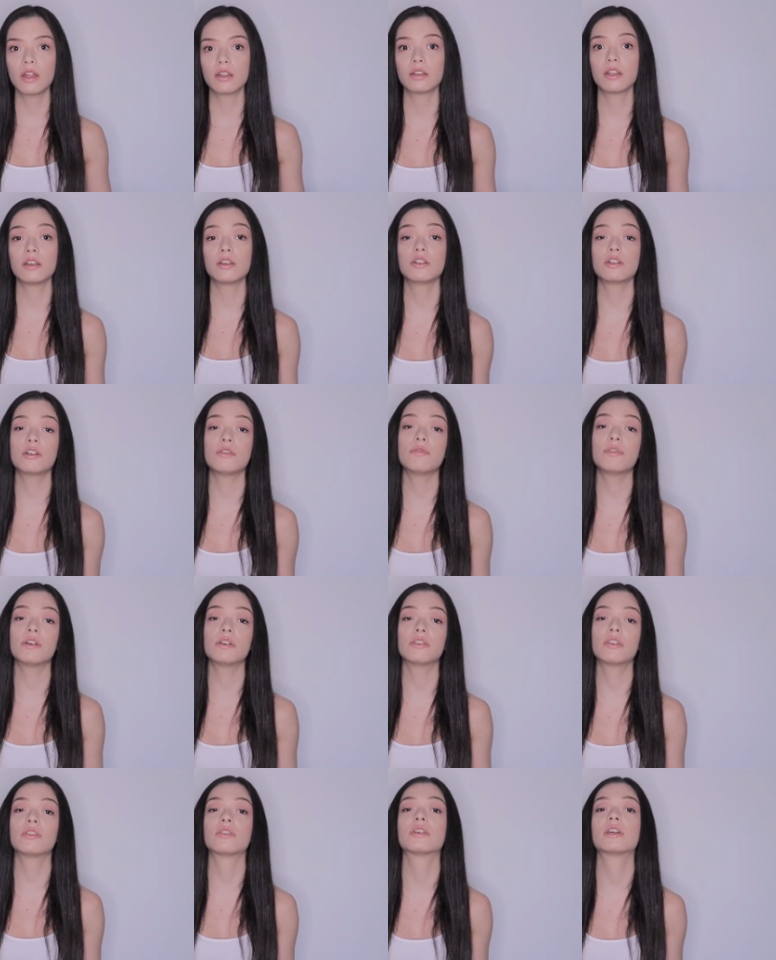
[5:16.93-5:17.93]
the
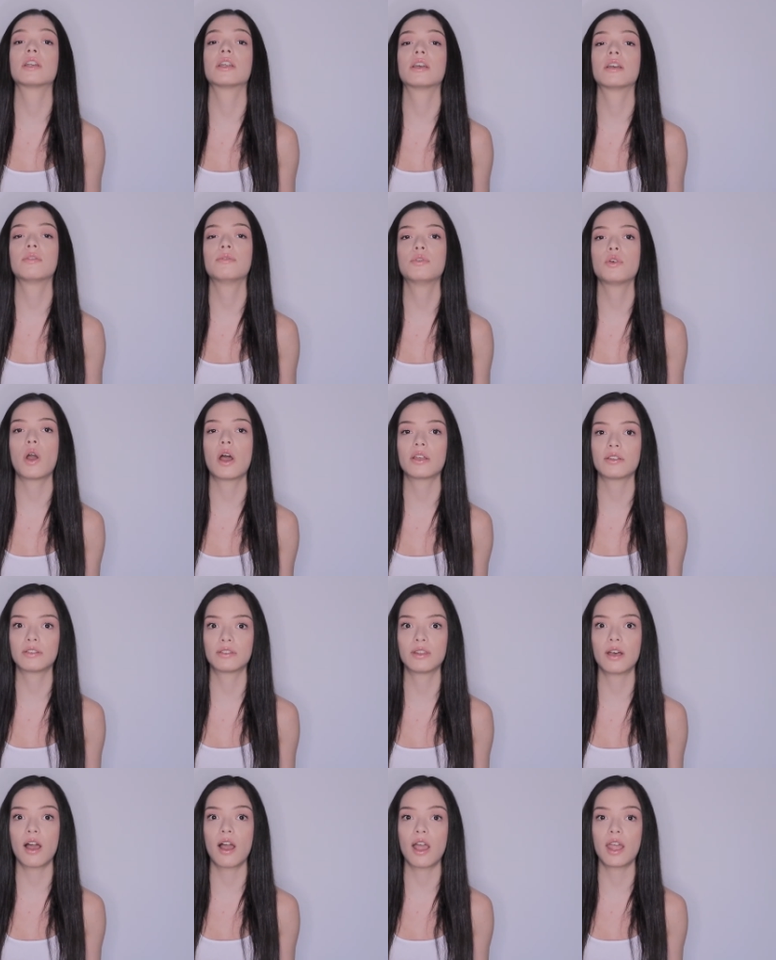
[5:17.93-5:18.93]
universe is going to give you a
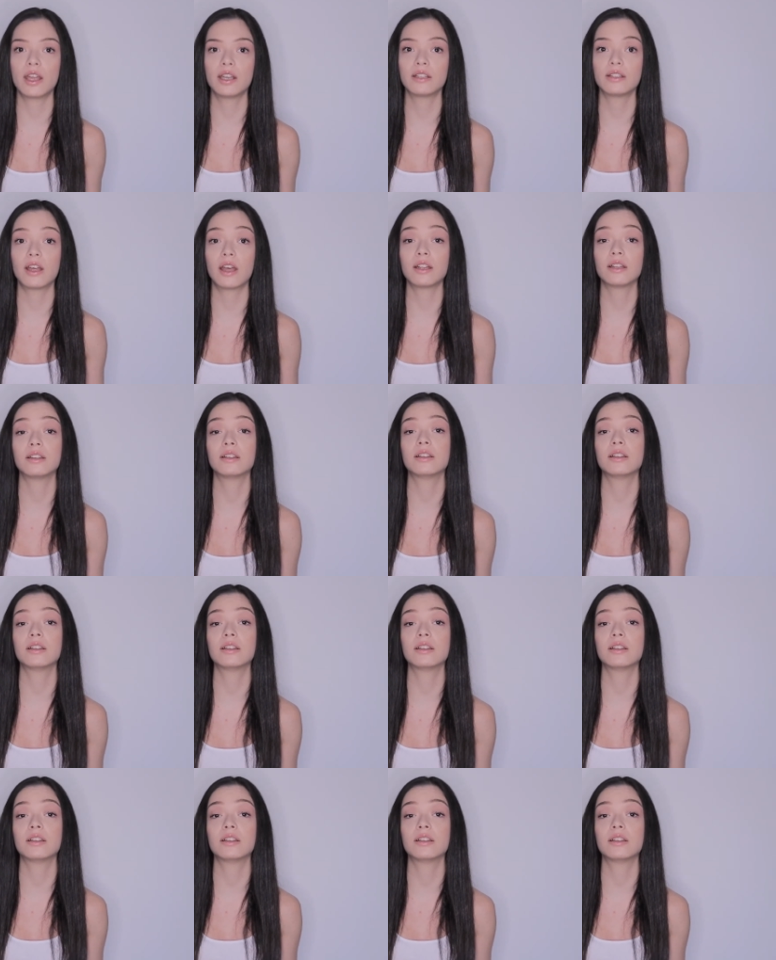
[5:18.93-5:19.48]
sign that